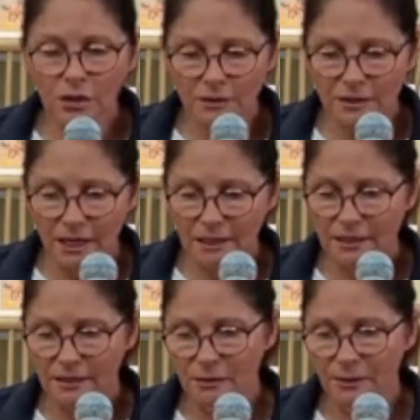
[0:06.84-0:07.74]
of
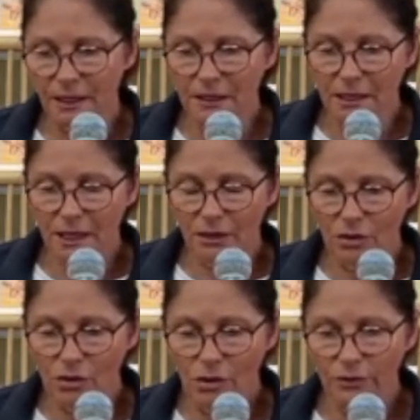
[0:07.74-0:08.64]
studies that are being done
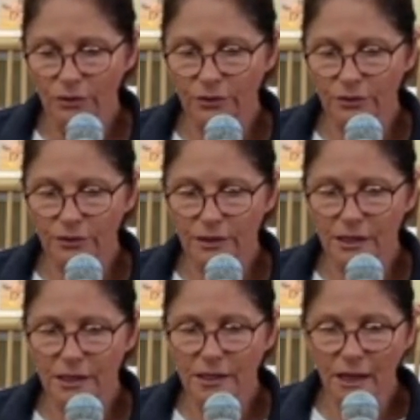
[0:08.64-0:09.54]
on
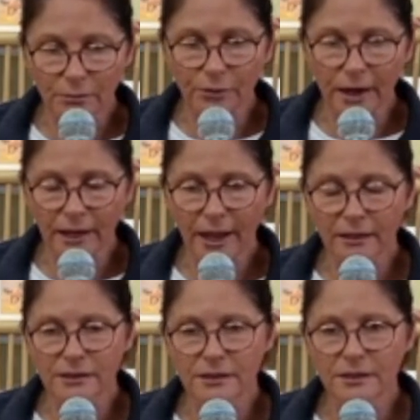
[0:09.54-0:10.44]
the gut-brain
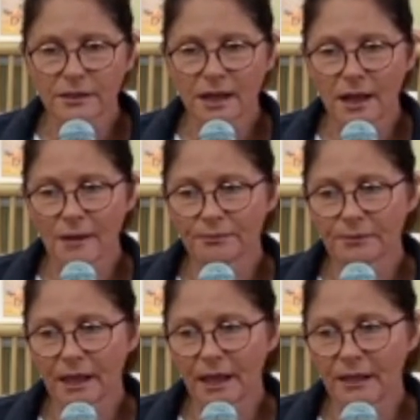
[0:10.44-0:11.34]
axis,
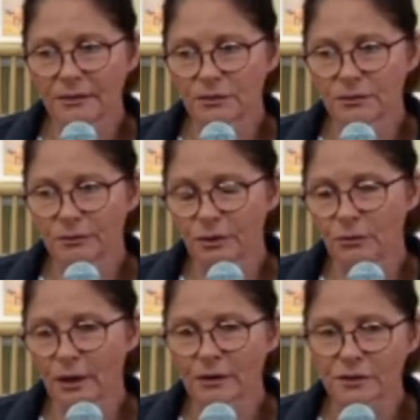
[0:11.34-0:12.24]
um, and
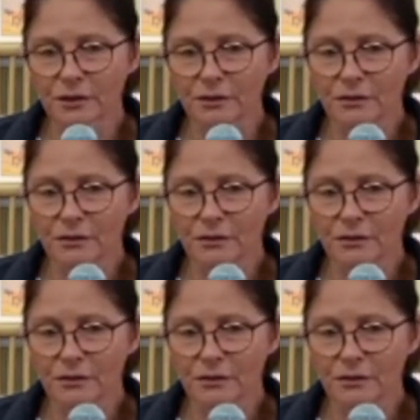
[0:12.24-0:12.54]
one of the